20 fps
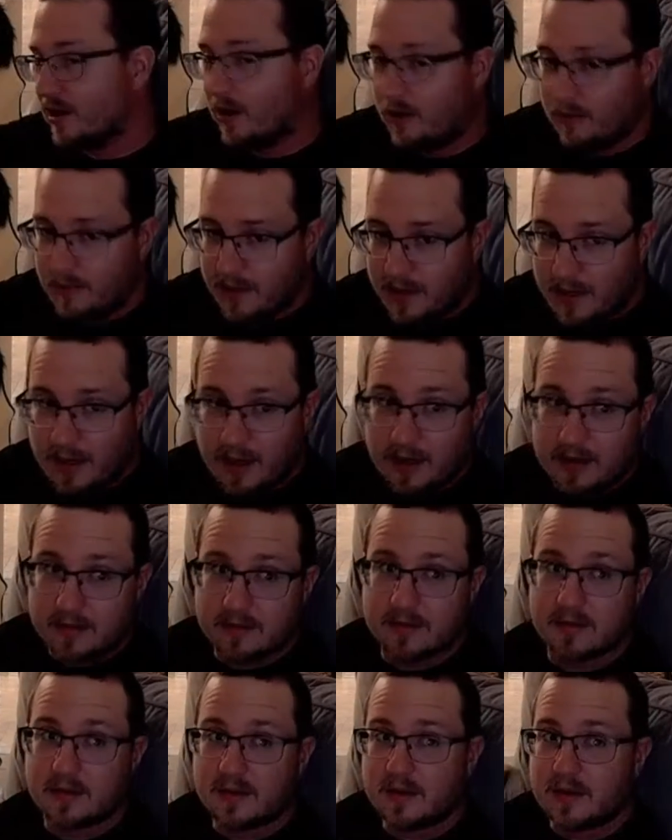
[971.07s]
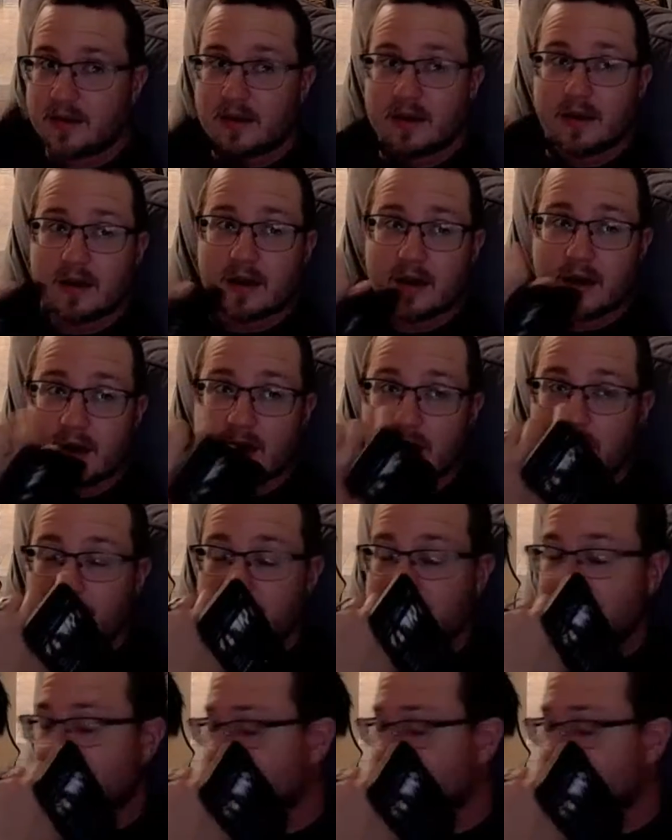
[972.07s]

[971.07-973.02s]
"Oh my god!"